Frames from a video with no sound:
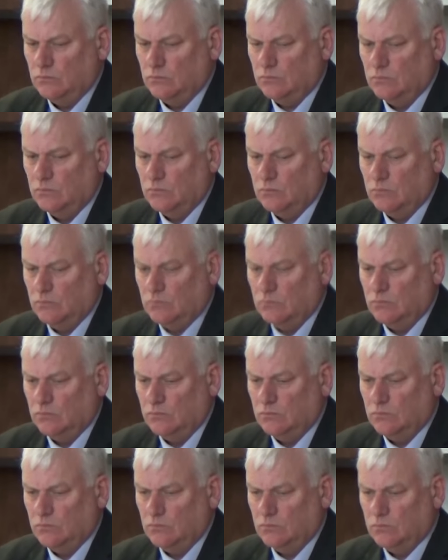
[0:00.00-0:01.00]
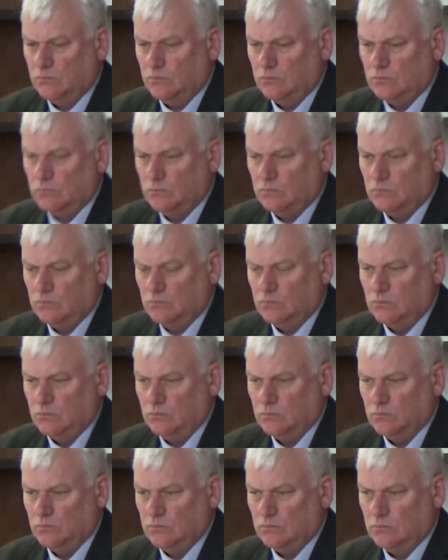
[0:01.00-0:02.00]

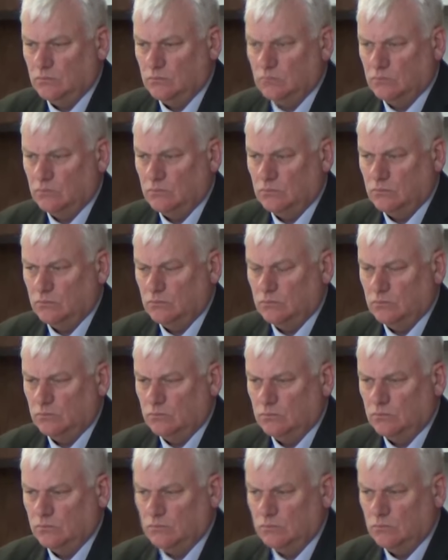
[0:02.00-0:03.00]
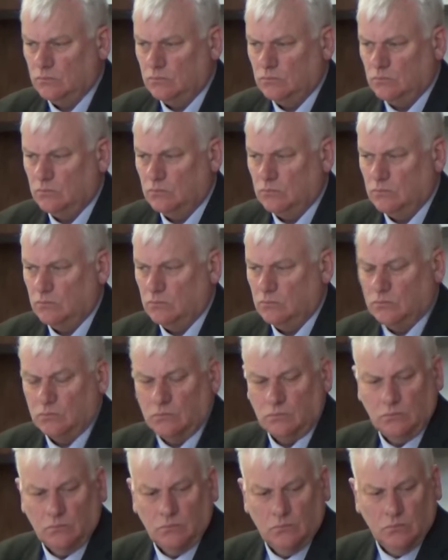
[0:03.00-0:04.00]

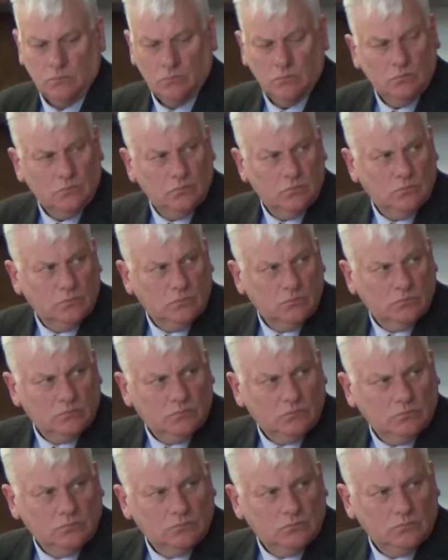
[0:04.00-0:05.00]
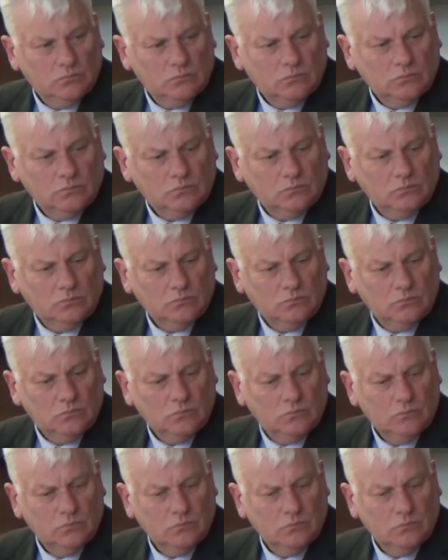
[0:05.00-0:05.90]
No words are spoken by the person on screen.